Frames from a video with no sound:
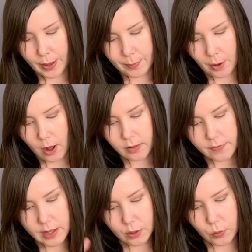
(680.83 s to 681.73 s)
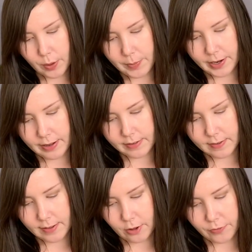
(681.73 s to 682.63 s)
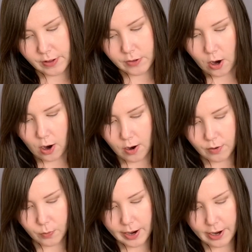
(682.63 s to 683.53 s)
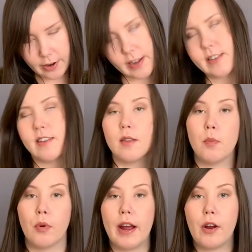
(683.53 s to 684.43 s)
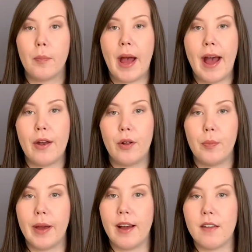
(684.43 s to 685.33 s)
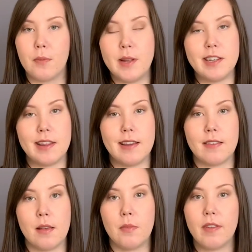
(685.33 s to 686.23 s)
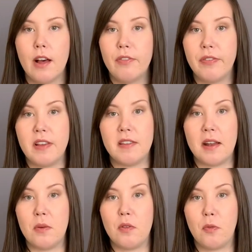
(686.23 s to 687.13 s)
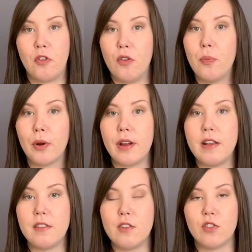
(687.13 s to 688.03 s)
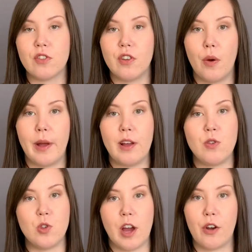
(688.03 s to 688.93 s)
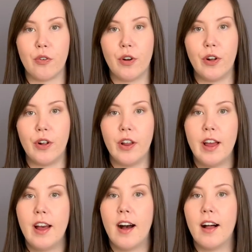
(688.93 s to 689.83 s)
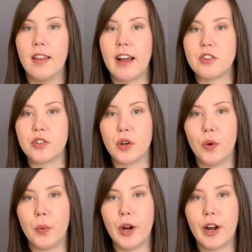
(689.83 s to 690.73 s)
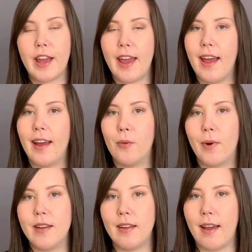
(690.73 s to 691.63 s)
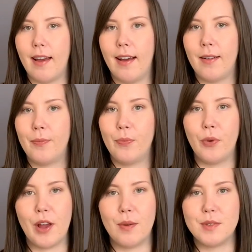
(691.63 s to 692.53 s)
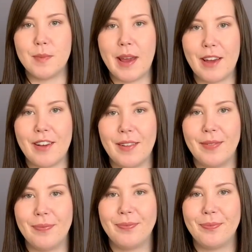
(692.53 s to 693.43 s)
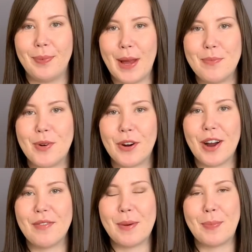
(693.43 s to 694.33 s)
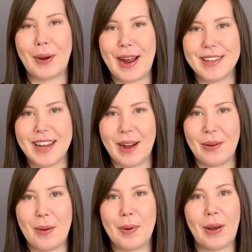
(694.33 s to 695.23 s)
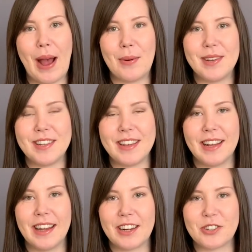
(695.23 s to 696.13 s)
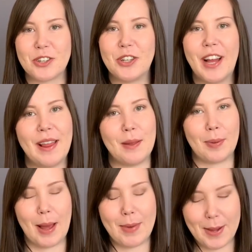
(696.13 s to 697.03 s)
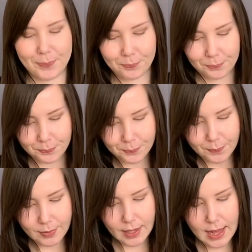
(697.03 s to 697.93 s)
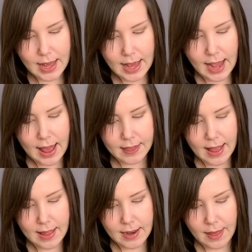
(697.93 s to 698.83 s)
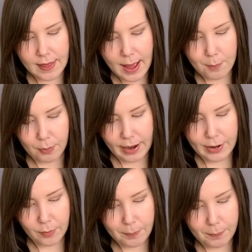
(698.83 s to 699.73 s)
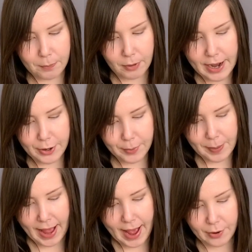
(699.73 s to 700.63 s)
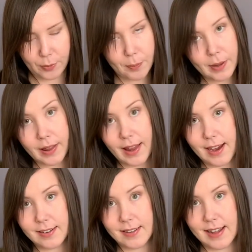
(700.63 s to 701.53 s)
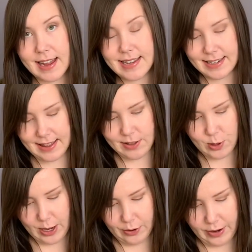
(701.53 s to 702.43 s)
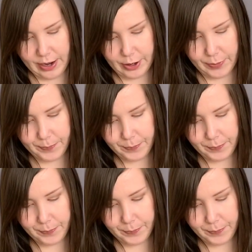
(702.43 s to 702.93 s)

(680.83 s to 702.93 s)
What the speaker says: All of the equipment itself is hardwired into the breaker panel. My husband did this himself. He said it was super easy just knowing general electrical work, and one day we hope to make a bit more of a breakdown about how I did the electrical and the plumbing. And then that breaker panel plugs into the generator.